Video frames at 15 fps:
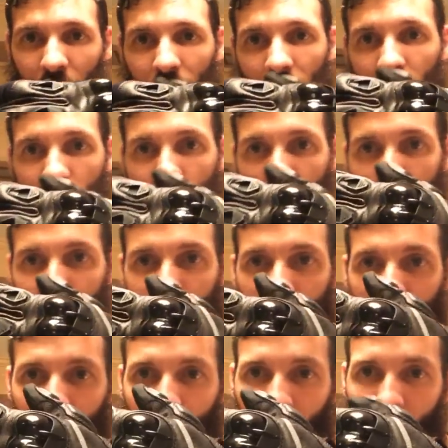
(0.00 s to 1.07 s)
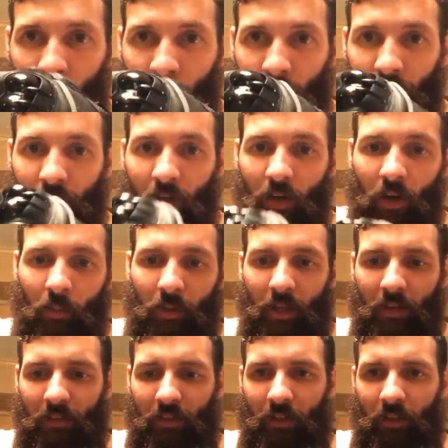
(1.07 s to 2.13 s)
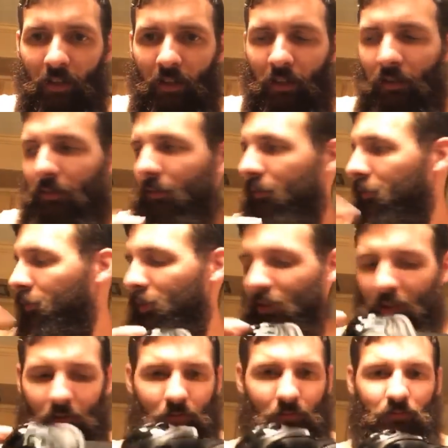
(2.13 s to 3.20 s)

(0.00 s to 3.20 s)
Show what we got going on right there. We got the what's that?